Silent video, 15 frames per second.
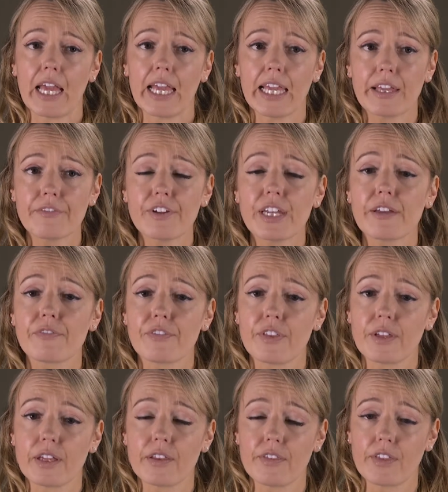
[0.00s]
even if
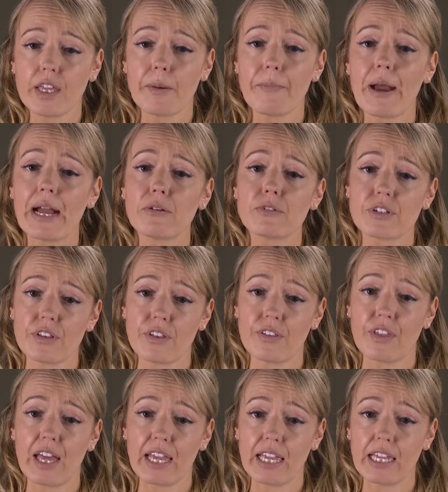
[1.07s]
the amount that
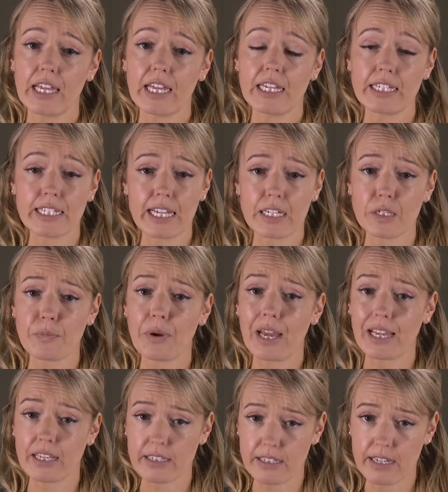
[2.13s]
they intend to
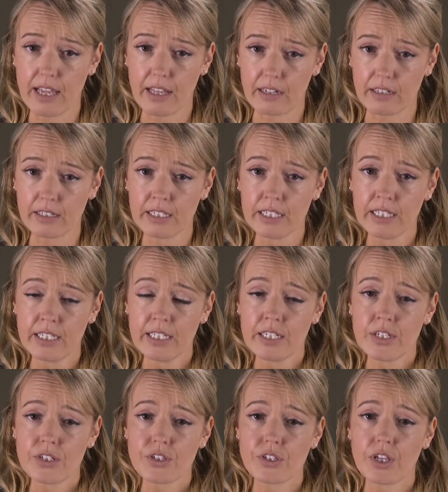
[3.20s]
pay is nil.
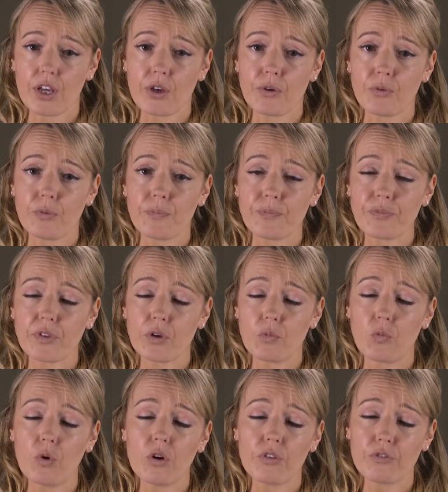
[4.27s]
So
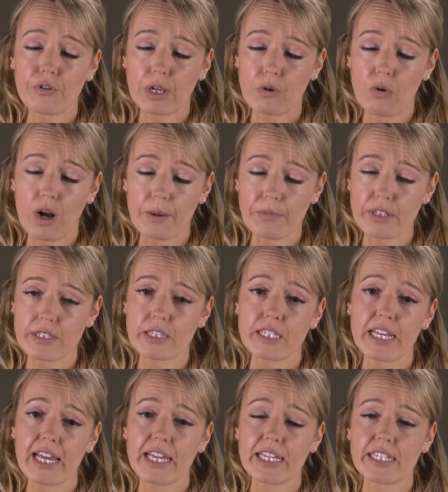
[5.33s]
what the requirements
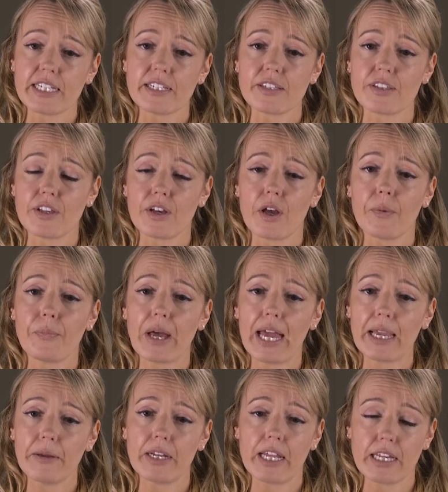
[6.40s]
state is that a
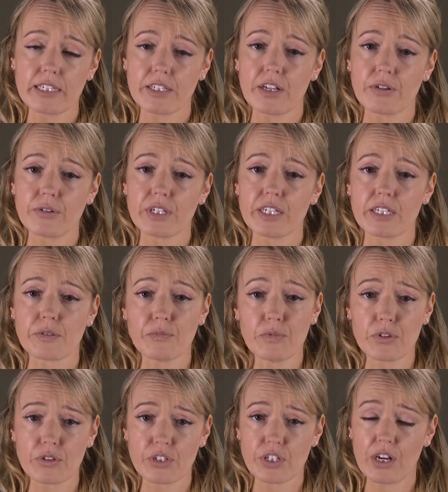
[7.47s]
payless notice
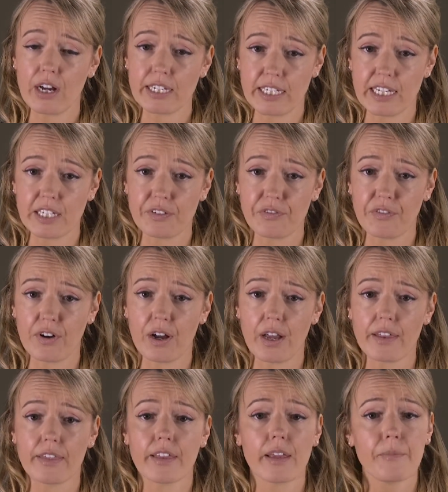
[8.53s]
must
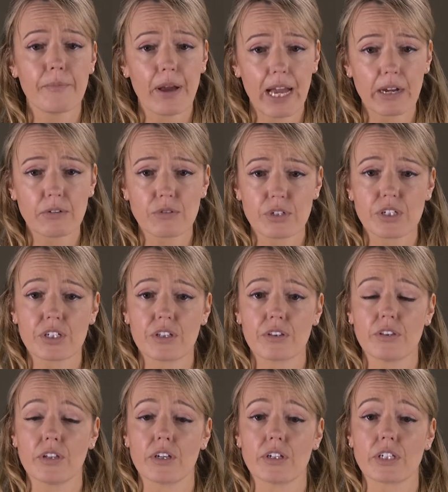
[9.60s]
identify the amount
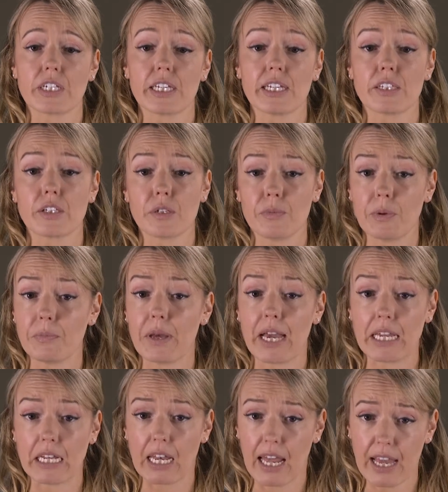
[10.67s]
that is to be
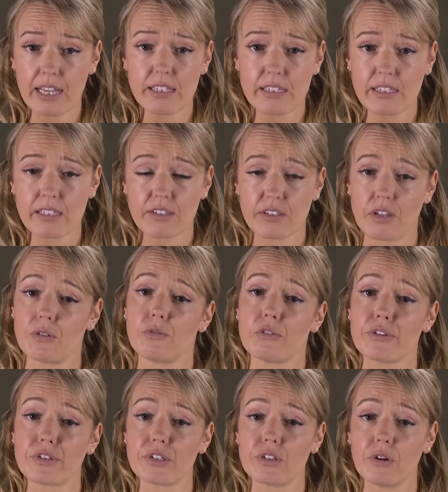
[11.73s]
paid less, so
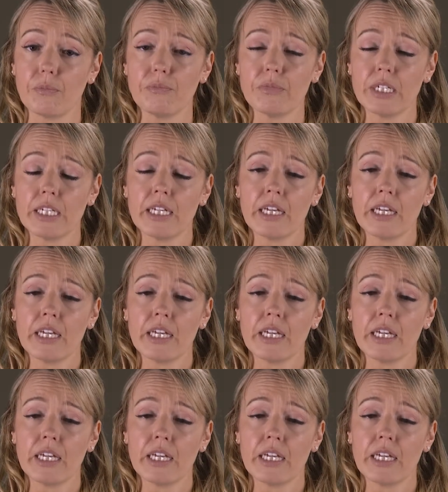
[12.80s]
the sum,